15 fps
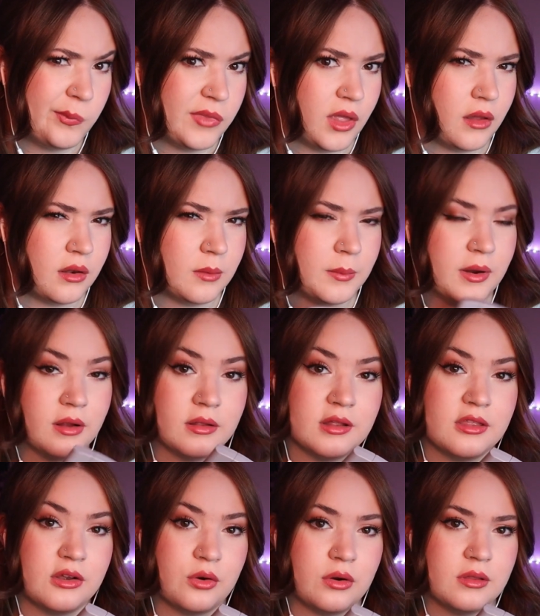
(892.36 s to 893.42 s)
than apparently
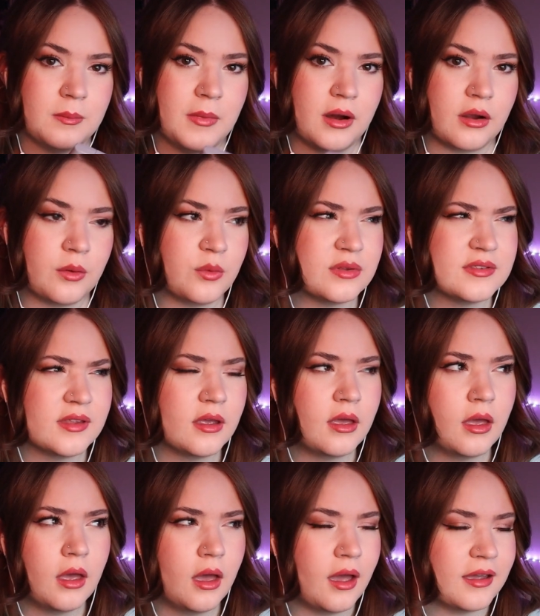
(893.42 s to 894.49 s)
the North American ones.
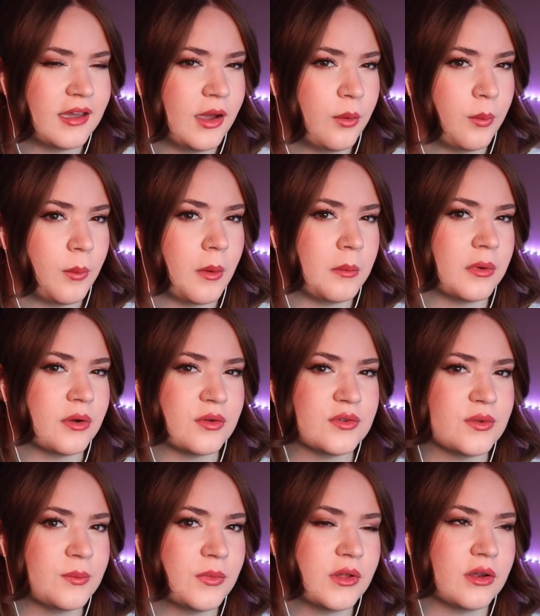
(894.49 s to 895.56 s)
I can't remember, it was
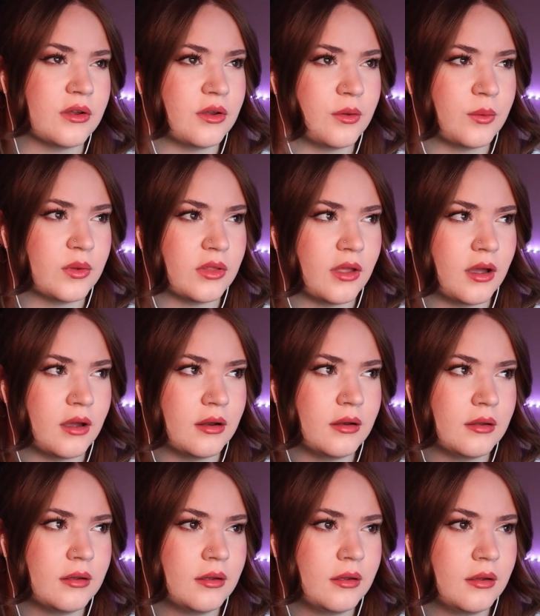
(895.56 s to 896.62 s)
something to do with that.
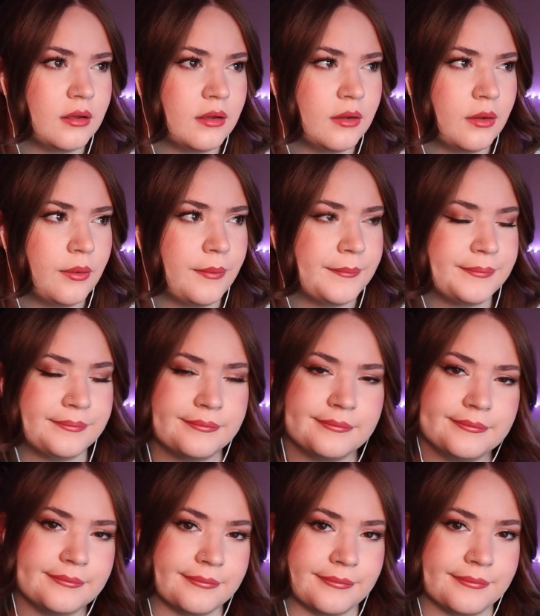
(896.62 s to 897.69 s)

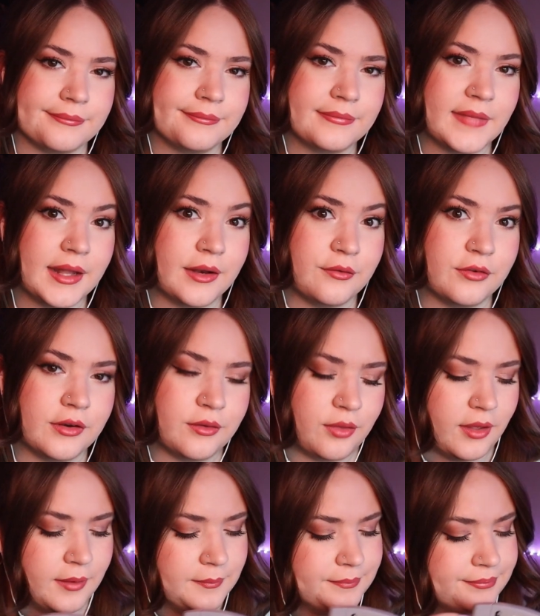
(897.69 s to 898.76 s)
I never knew that.